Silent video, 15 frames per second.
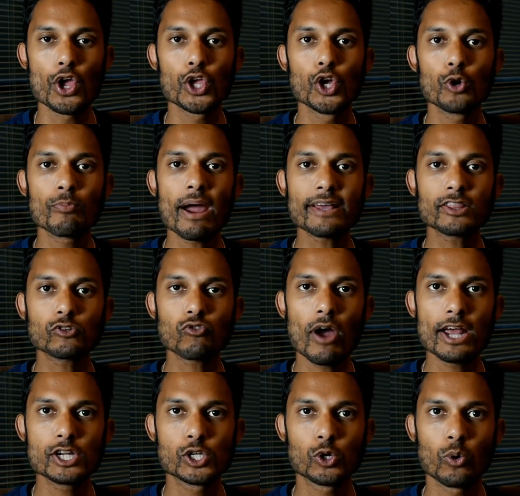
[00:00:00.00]
you'll make the
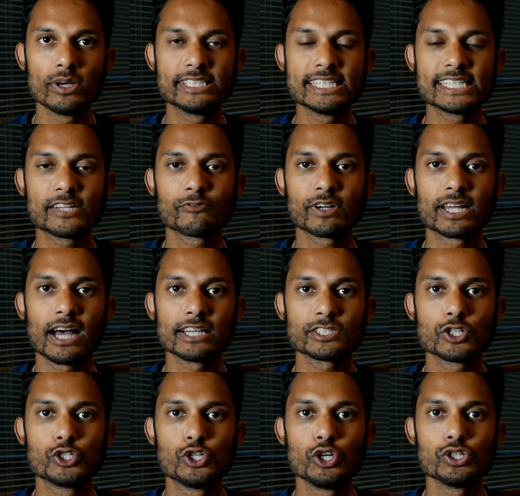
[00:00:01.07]
right choices in regards
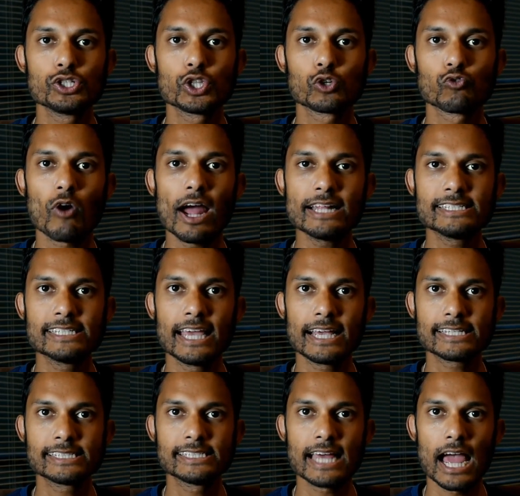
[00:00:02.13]
to choosing the right
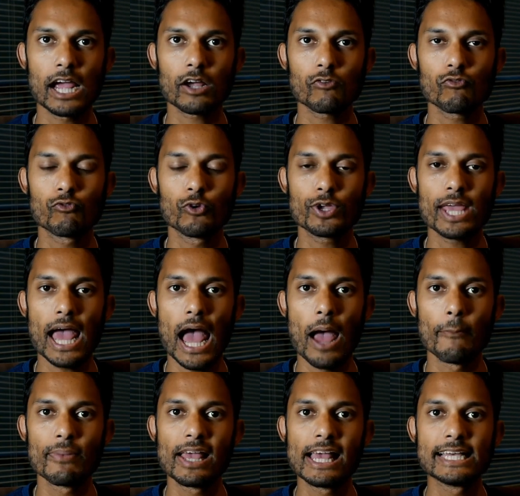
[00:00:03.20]
tech stack for your
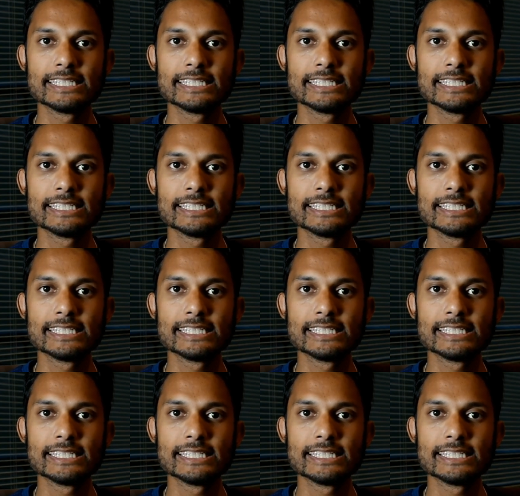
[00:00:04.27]
app,